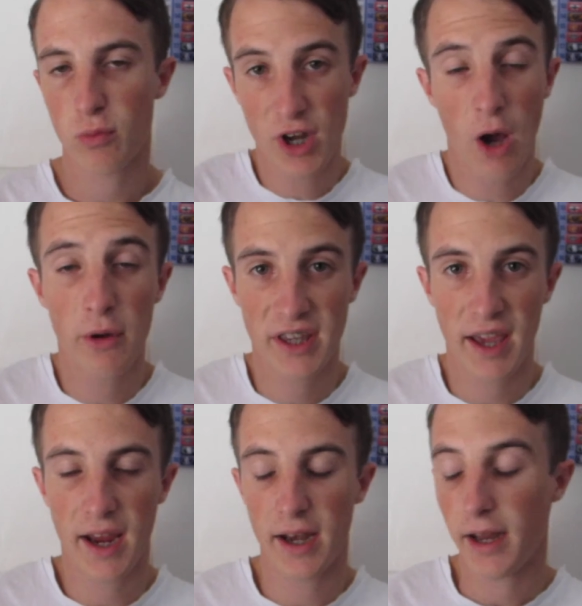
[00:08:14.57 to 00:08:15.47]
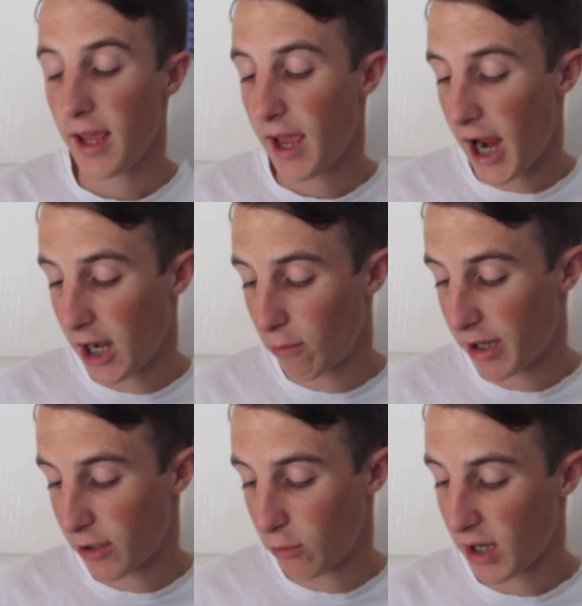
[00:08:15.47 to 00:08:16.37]
We know it can, and I
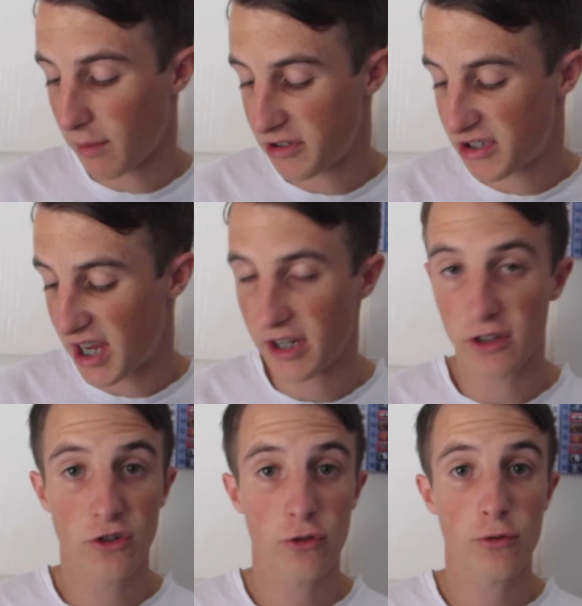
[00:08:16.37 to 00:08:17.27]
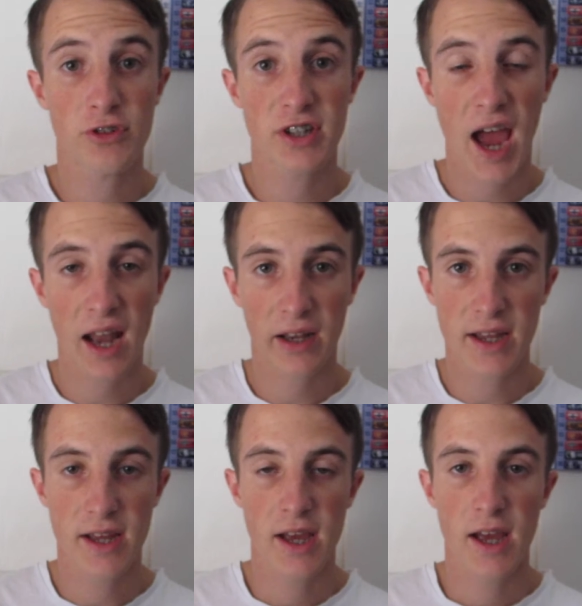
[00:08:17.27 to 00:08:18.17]
reckon it will come second to
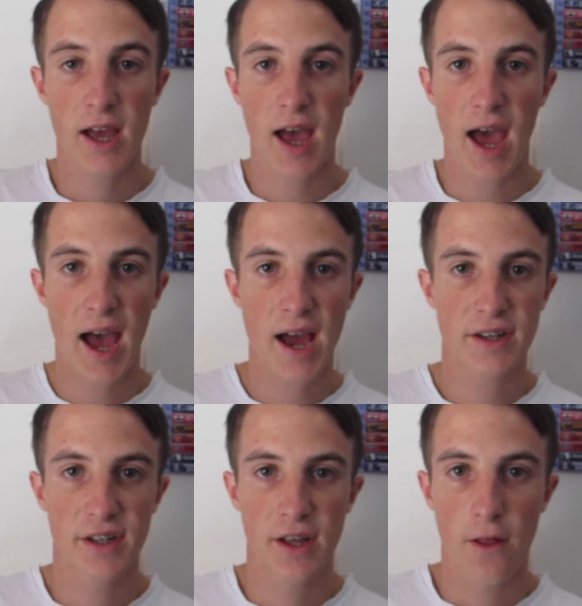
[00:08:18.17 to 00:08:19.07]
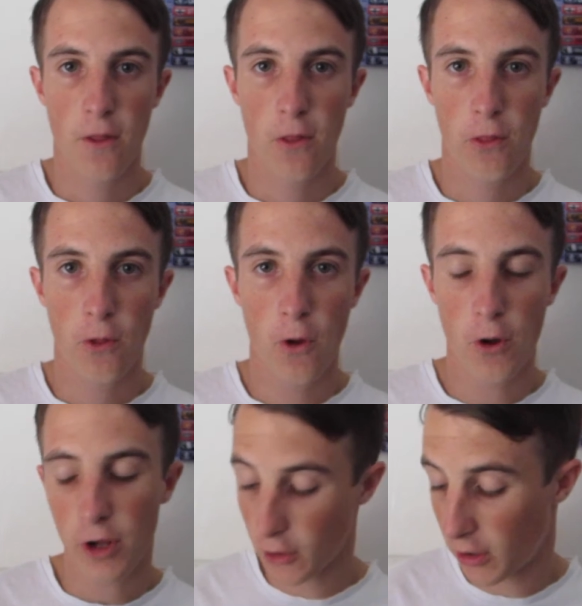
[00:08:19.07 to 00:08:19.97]
Tally at
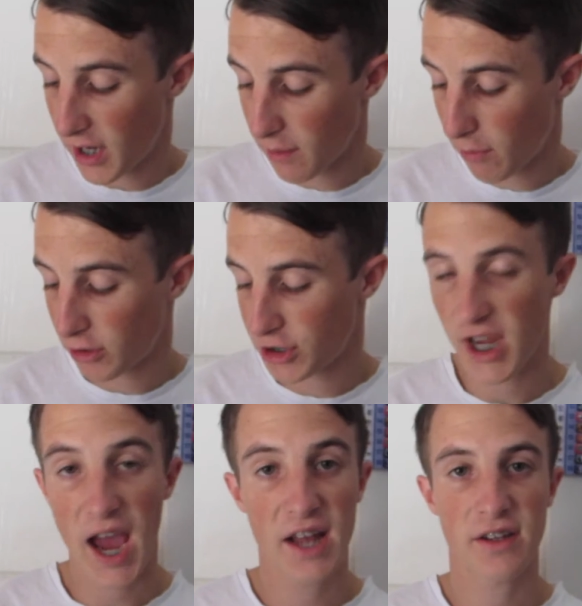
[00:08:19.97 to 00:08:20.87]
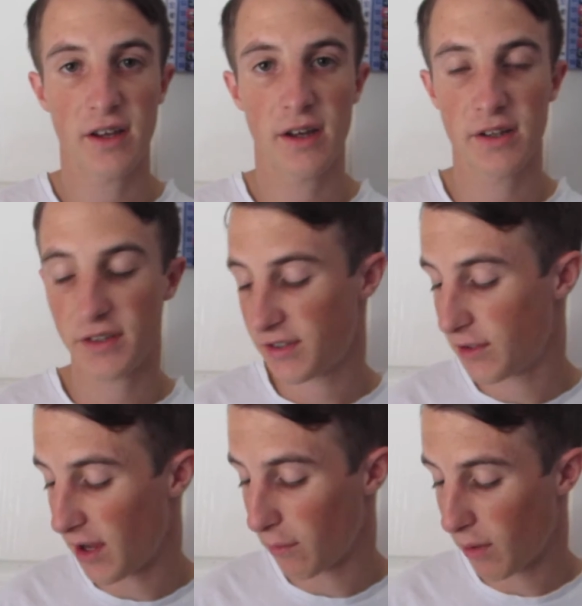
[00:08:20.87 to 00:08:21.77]
third. I've gone Etymology at
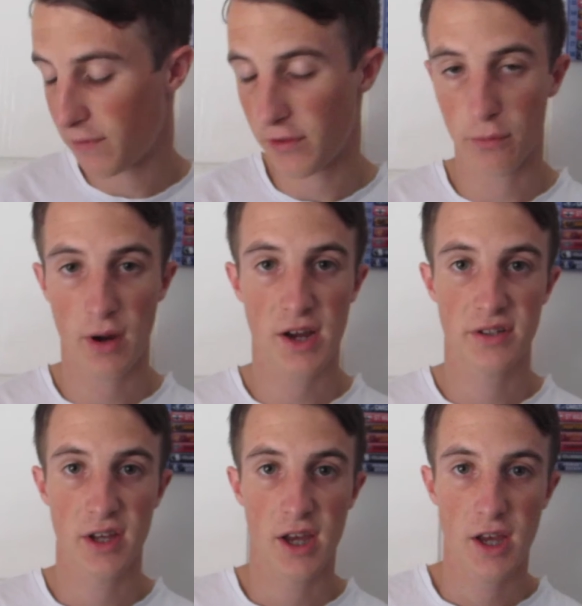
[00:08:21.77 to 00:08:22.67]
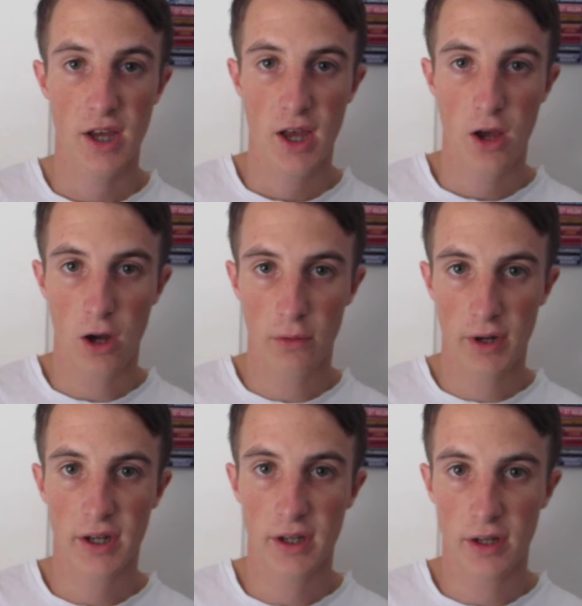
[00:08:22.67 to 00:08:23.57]
roughie of the race. I
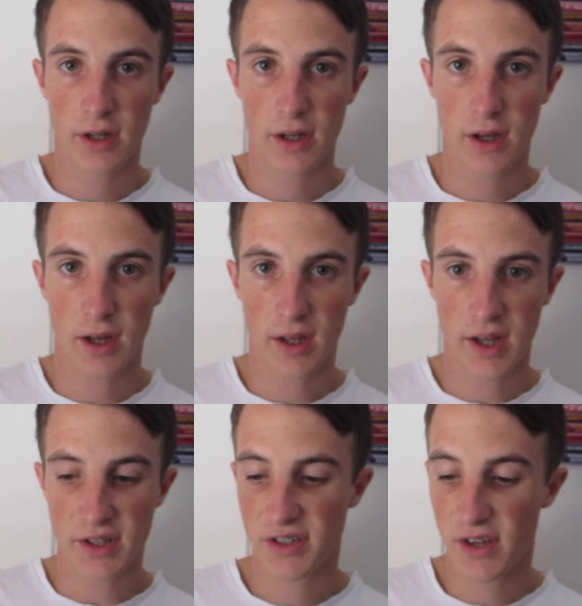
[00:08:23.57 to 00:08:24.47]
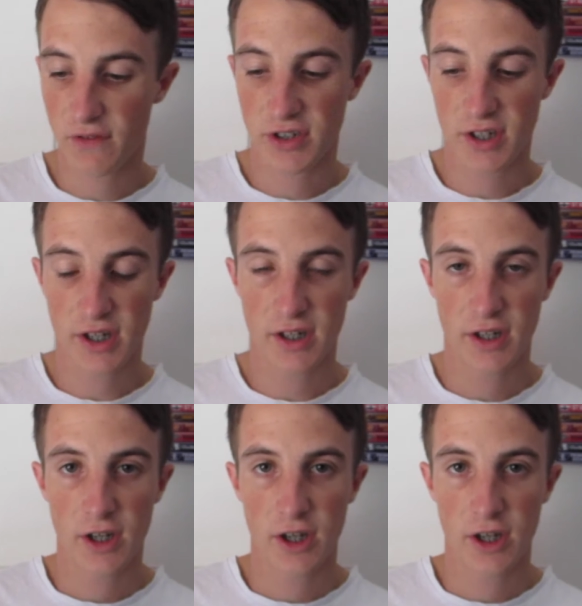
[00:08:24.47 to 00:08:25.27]
reckon at $17.